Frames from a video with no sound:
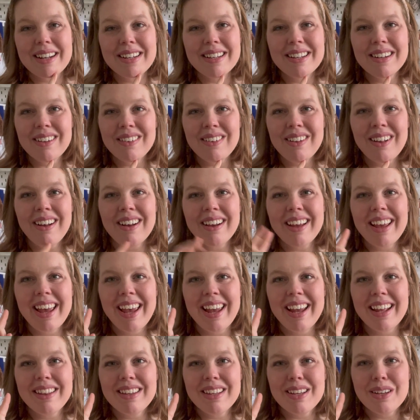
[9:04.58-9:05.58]
knit along
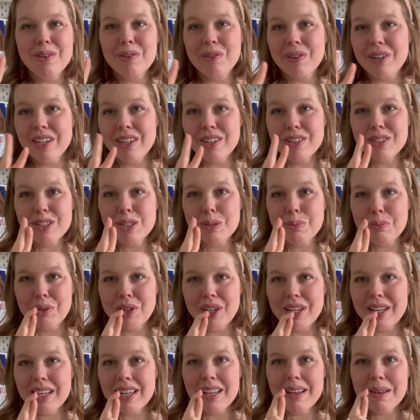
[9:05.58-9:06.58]
and the Greener
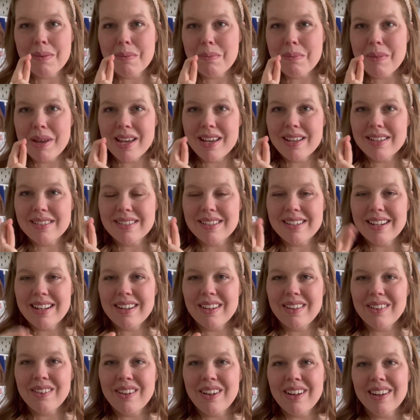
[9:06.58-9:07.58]
Spring makes knit
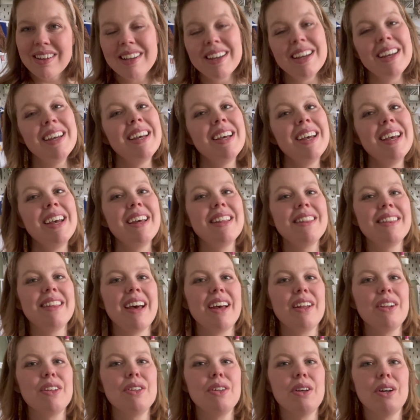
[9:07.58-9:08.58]
along
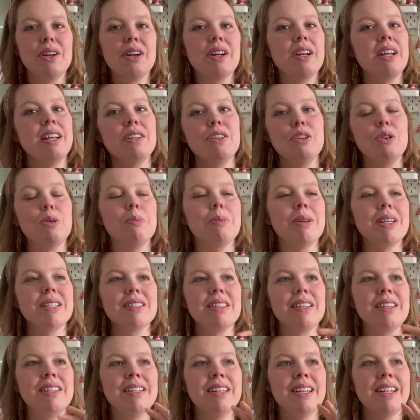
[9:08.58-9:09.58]
that you can
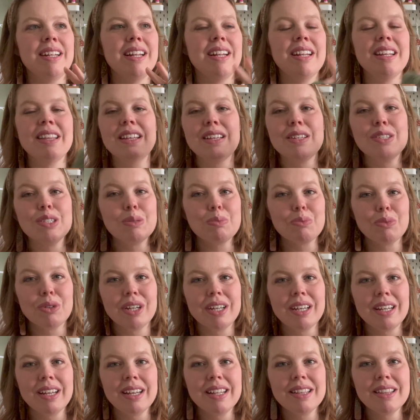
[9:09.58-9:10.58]
basically knit anything
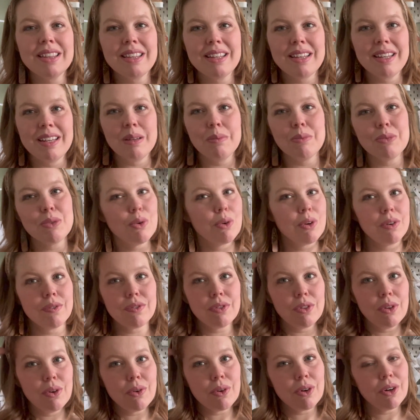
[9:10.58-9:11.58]
spring themed or
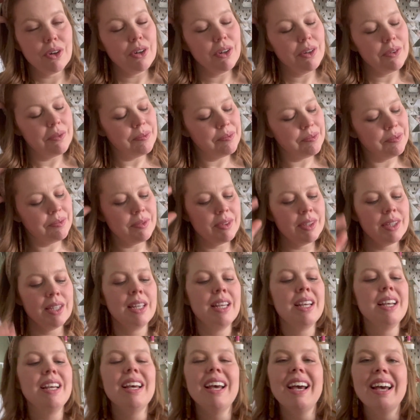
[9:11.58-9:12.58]
floral,
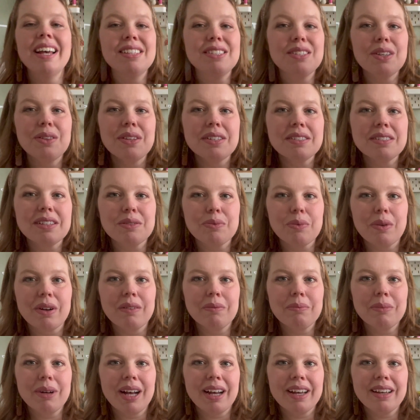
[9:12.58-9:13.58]
and so this is one of
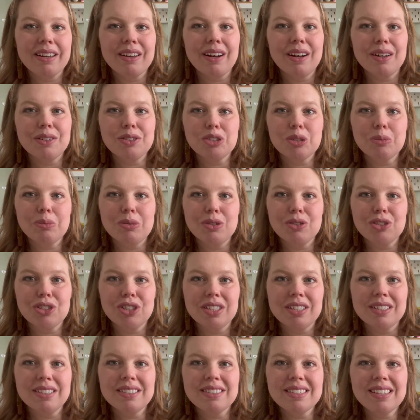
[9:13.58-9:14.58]
my
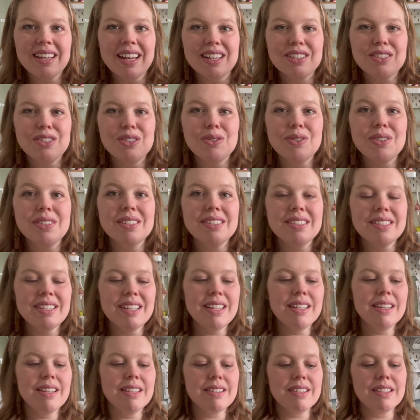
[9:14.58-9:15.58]
contributions. As you can see,
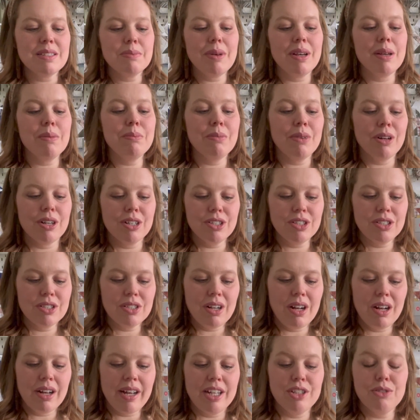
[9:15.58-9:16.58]
this is my March
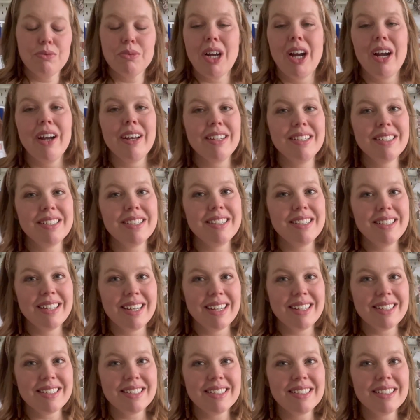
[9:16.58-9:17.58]
sock. I'm trying to knit